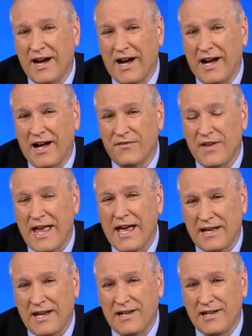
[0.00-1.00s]
they
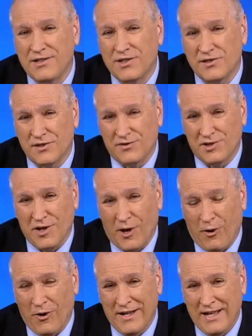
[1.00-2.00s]
had 8 inches of
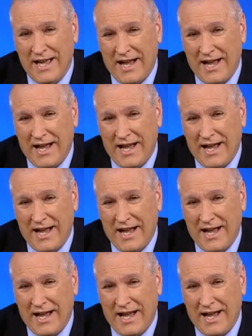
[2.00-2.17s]
snow.